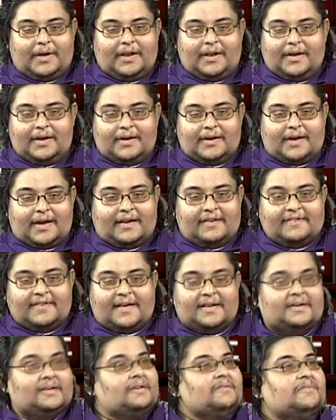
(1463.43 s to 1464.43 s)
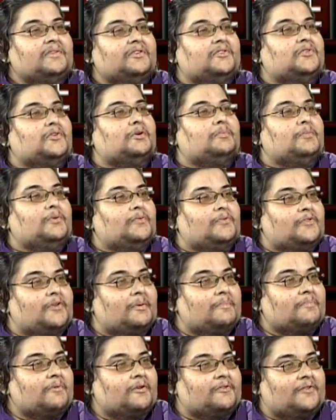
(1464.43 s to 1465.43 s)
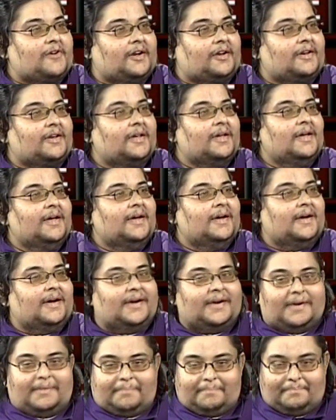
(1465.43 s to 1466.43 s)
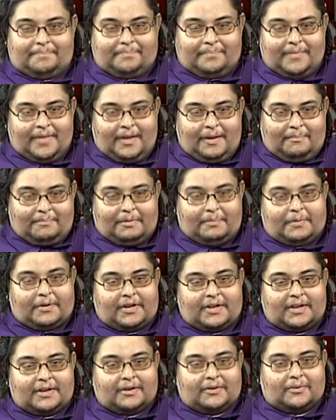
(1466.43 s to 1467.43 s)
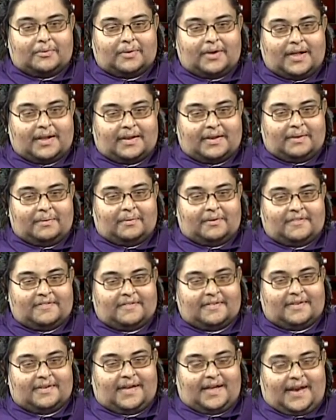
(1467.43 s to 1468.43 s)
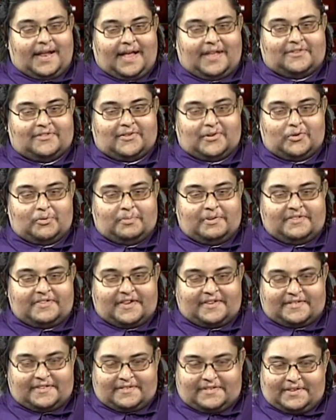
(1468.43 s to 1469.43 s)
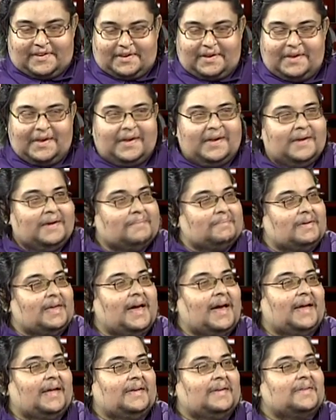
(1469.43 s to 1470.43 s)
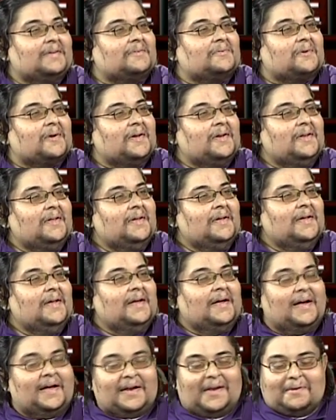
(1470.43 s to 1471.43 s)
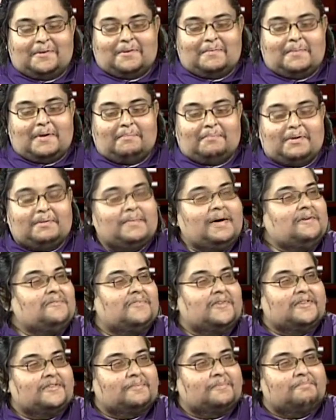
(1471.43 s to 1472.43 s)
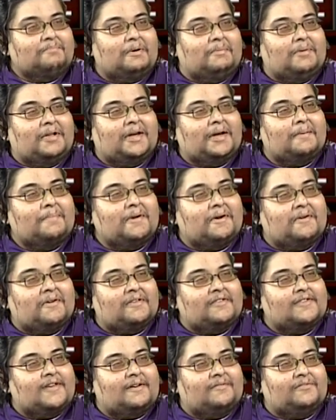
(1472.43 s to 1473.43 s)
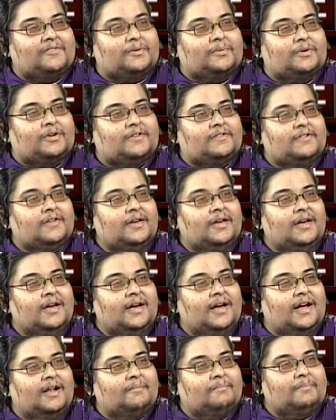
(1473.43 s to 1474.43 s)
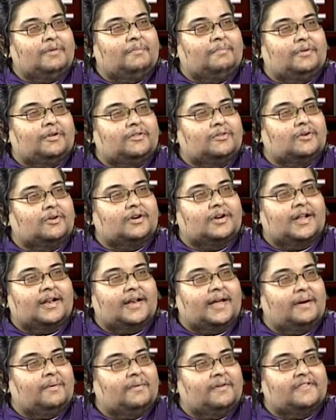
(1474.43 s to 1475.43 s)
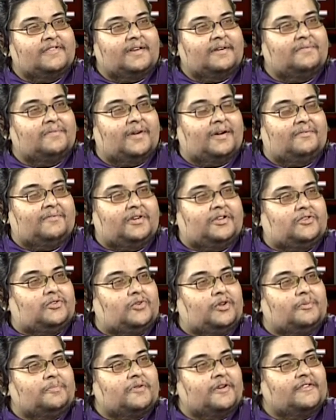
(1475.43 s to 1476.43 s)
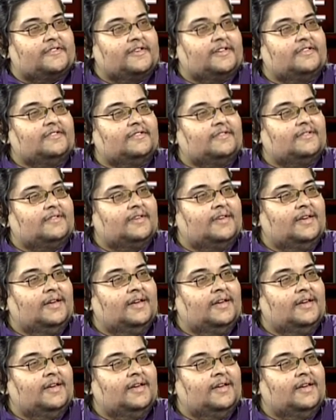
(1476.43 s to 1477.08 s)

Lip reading: I started the virtual museum project, people didn't know that there was an Angelo Bissessarsingh behind it, right? And I remember my first public appearance afterwards, and people thought that I was a virtual presence.